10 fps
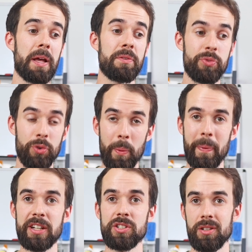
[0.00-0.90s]

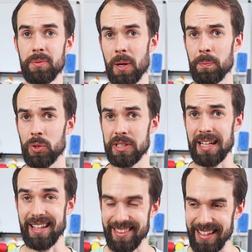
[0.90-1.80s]
inflammation in my body
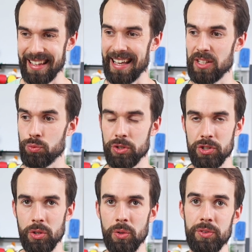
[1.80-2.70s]
I think has
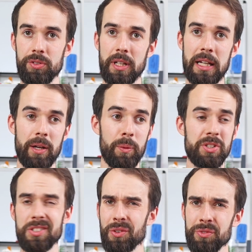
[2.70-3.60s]
reduced, uh,
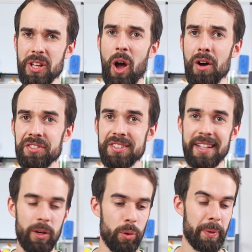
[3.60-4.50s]
which is obviously hard to
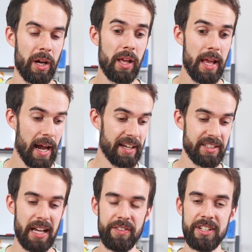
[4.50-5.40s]
tell, but I
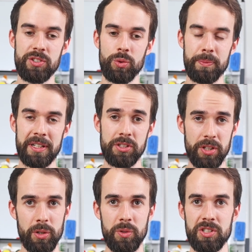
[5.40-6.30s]
did have an issue with my
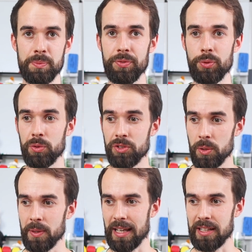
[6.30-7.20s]
toe just before
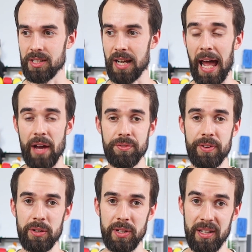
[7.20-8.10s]
doing it and I have
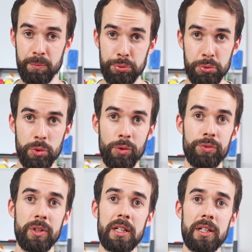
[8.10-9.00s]
found it improve
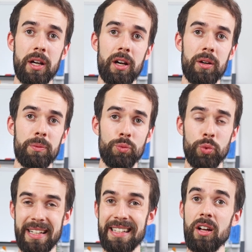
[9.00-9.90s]
um,
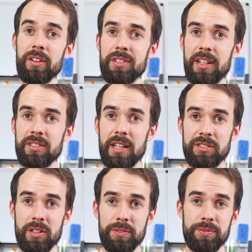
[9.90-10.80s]
really nicely
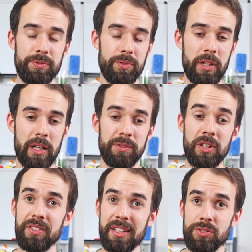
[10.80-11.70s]
as, as I've um,
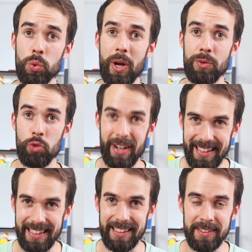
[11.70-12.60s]
done these quite
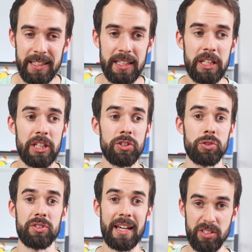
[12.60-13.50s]
regularly.
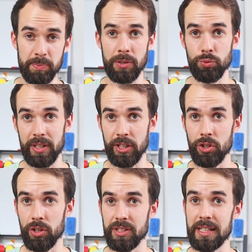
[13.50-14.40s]
So that's been really
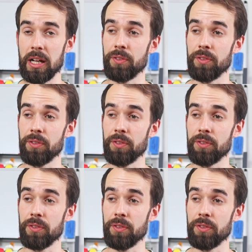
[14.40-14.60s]
good and